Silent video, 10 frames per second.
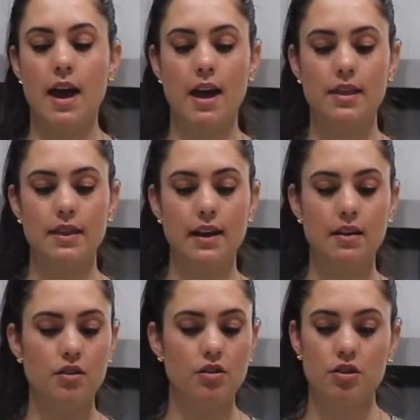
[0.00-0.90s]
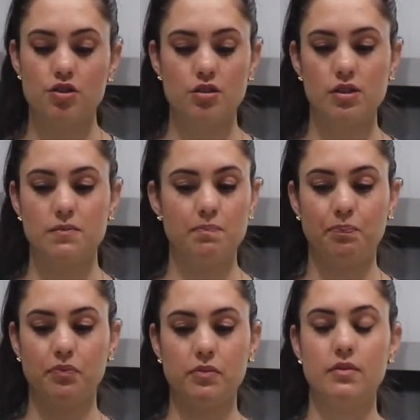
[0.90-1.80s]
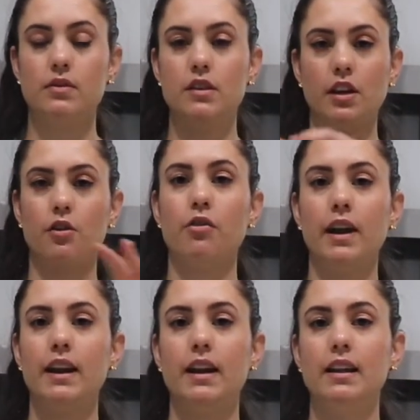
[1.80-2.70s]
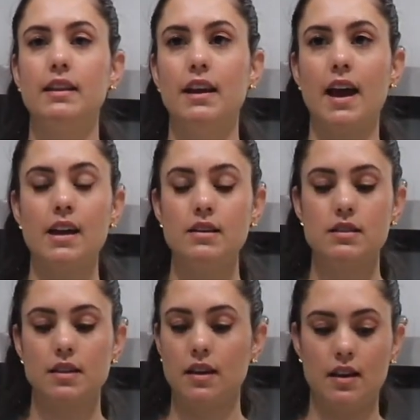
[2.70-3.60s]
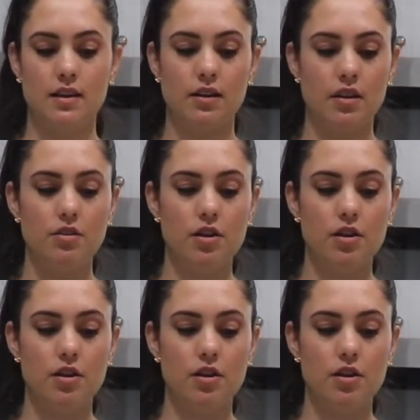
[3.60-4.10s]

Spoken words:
And then you can just decorate it at the end, and there you